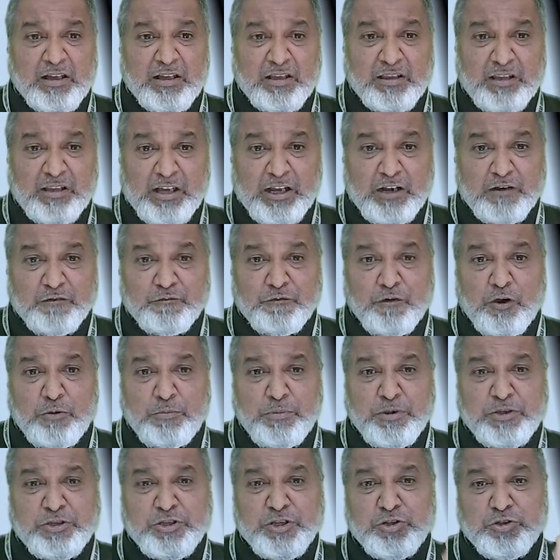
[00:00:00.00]
The
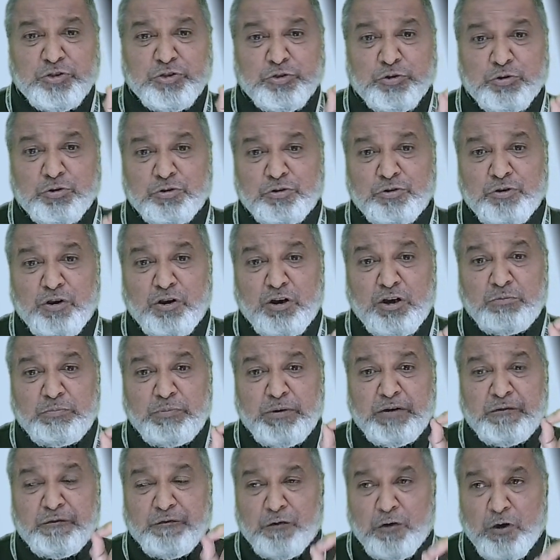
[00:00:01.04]
information should not
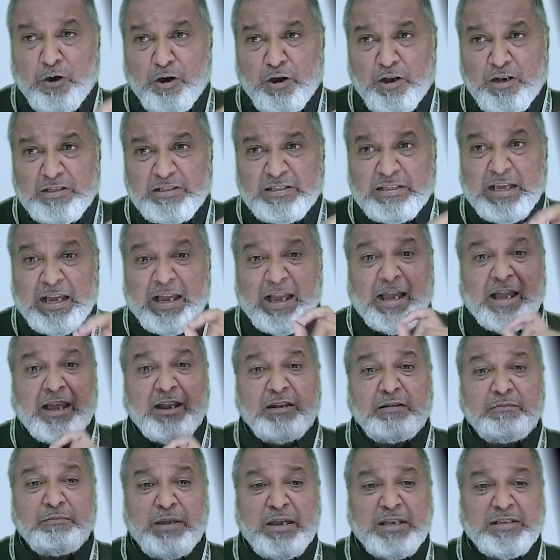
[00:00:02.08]
be false
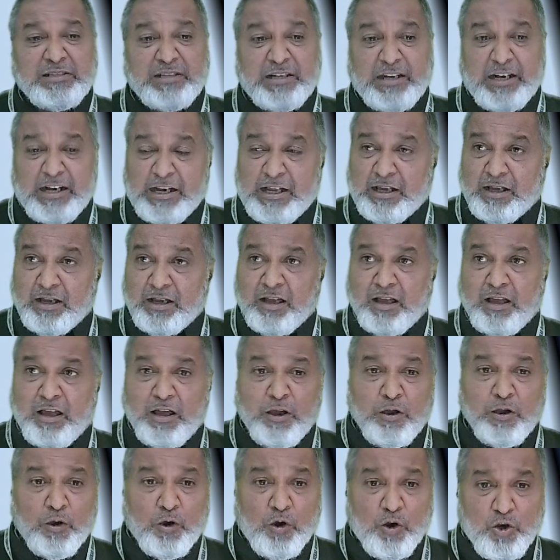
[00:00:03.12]
and misleading.
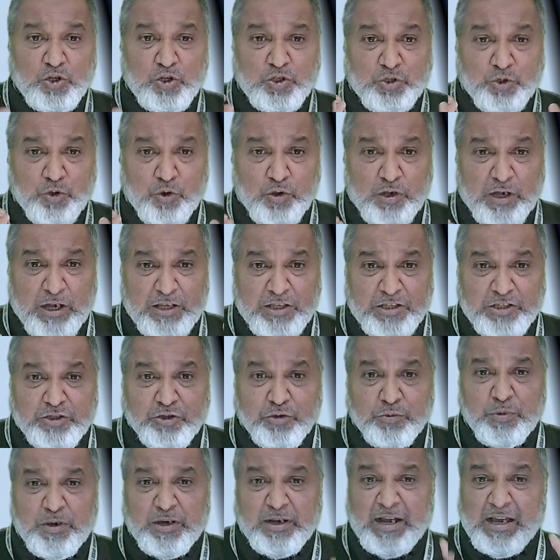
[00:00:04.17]
Also,
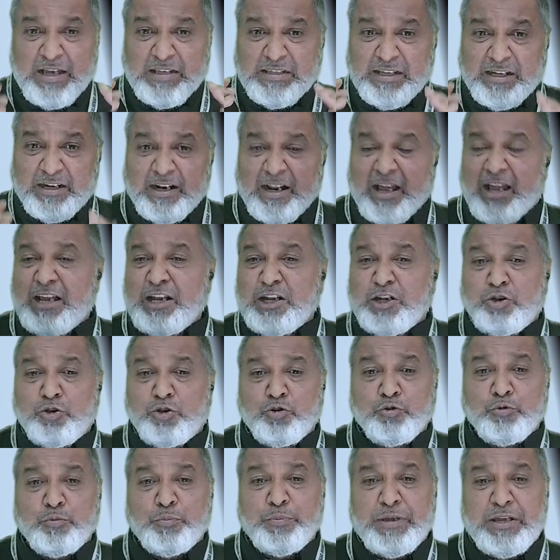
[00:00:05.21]
consumer has a right
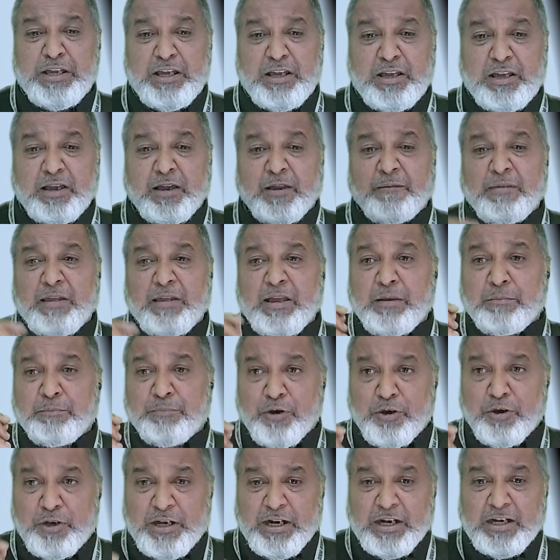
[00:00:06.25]
to be
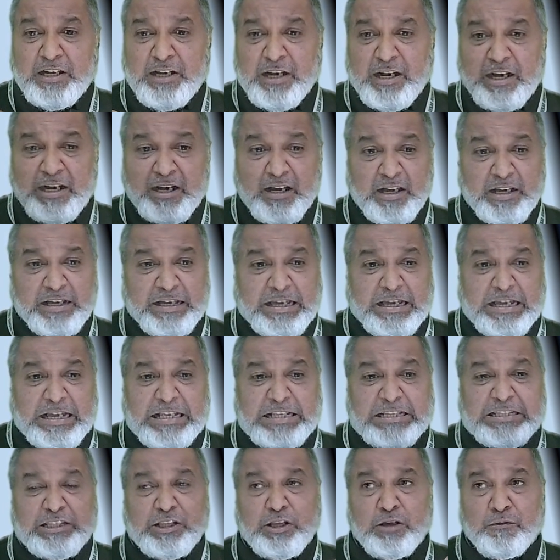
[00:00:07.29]
protected
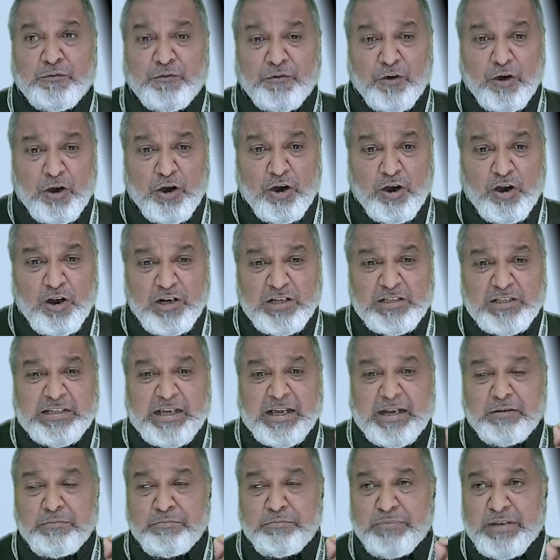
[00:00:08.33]
against the false
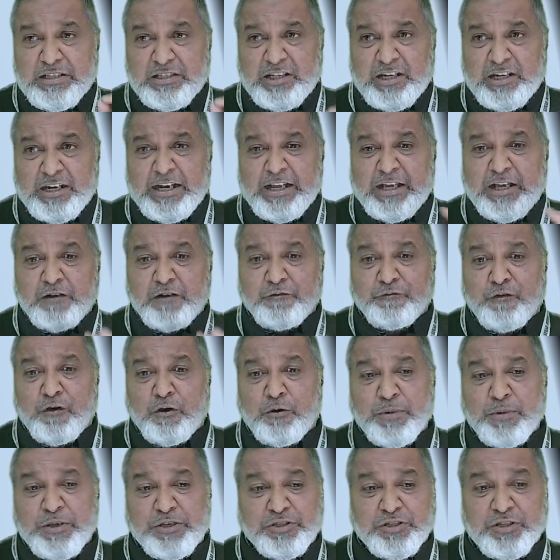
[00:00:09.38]
and misleading
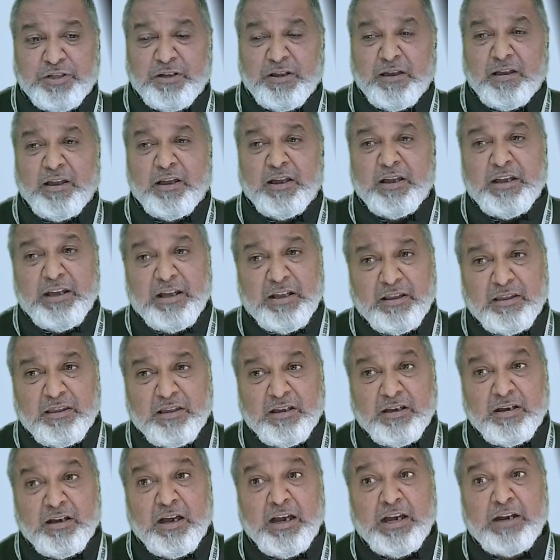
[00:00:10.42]
information in
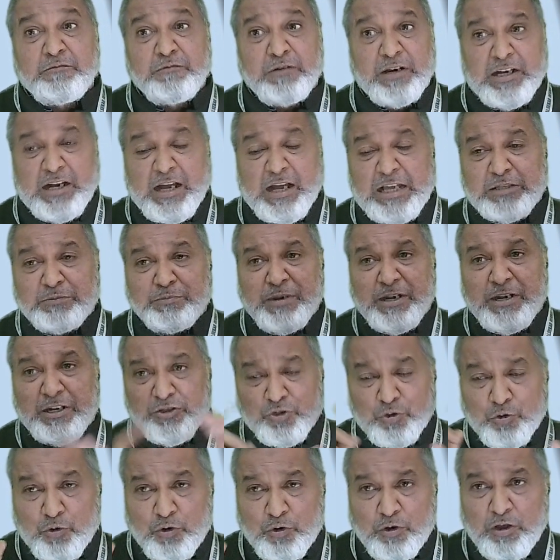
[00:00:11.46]
the advertisement.
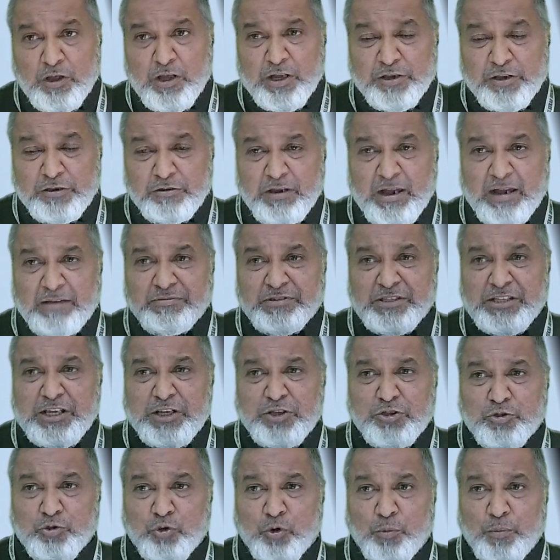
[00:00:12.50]
So you have
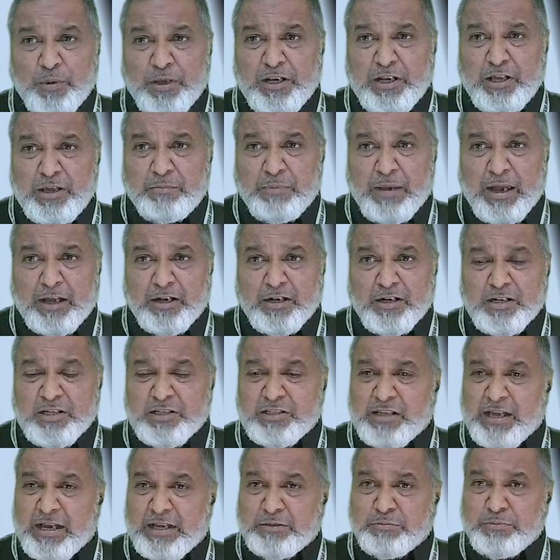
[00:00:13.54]
seen so many
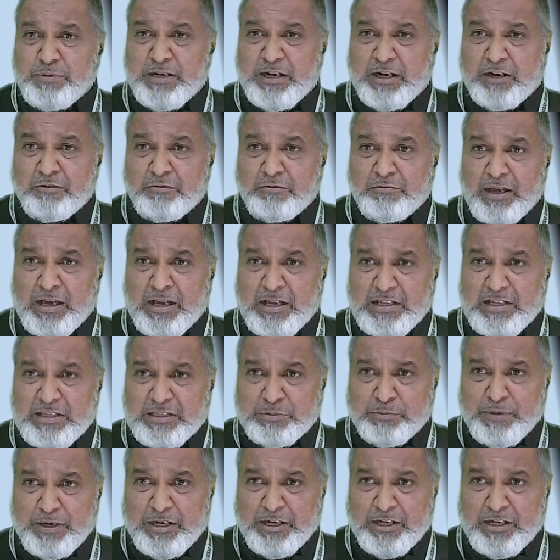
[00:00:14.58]
banners has been
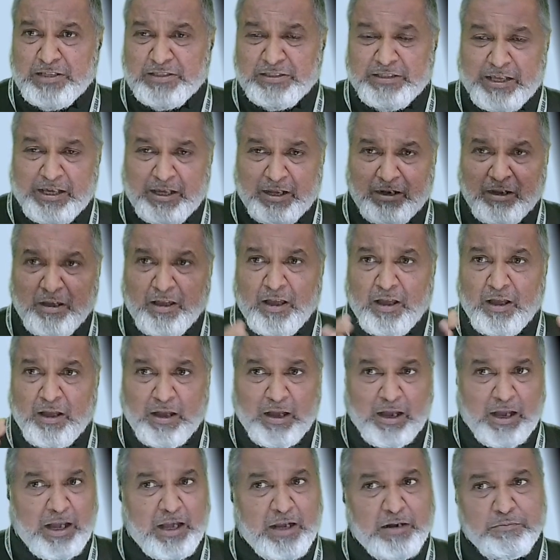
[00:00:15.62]
advertisement is there,
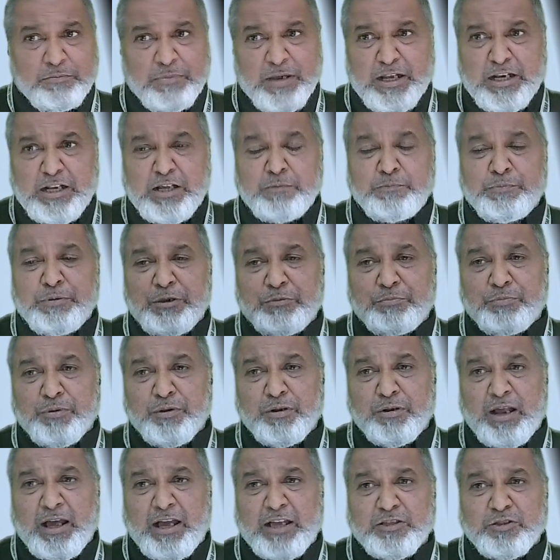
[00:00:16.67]
and many
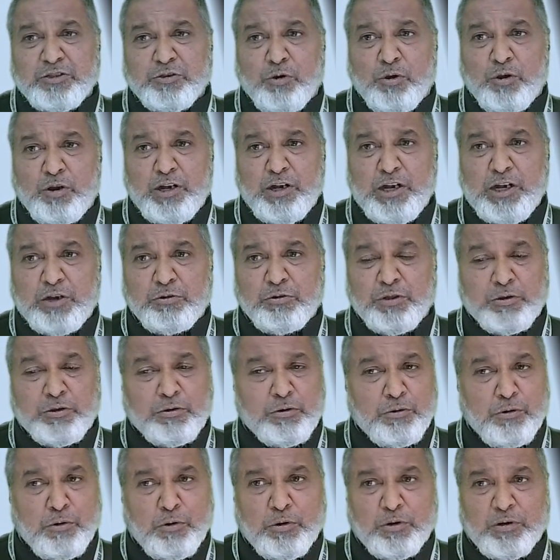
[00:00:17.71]
people has gone into the
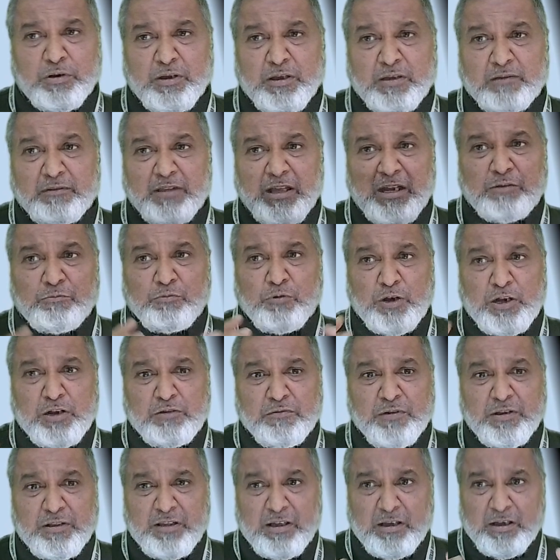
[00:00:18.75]
court that
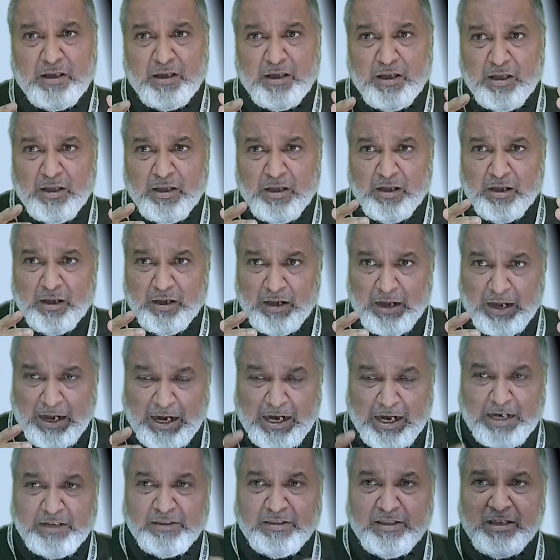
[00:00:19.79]
whatever the
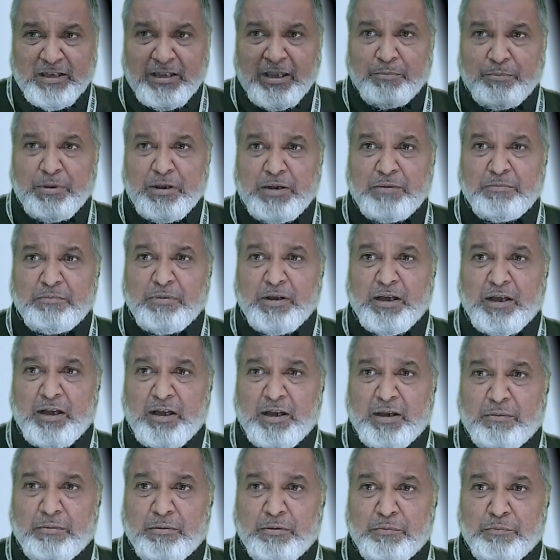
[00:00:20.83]
ad they have been
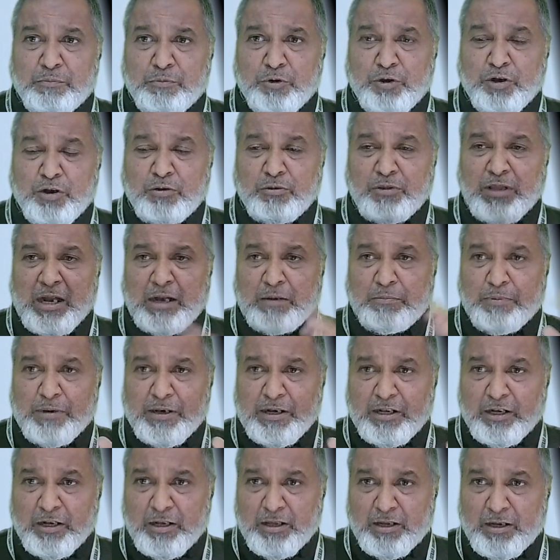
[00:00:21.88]
put on that
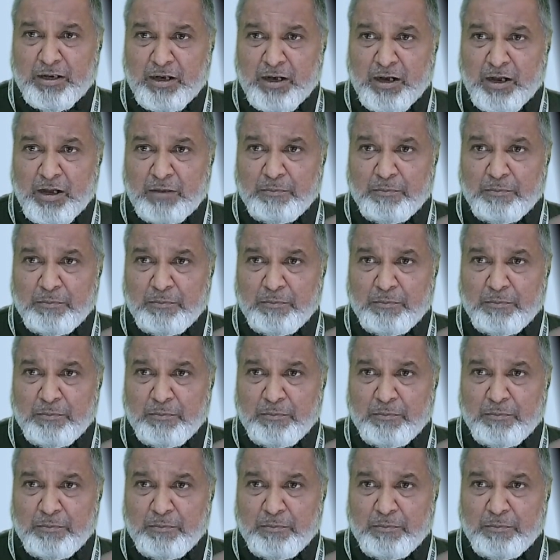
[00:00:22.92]
particular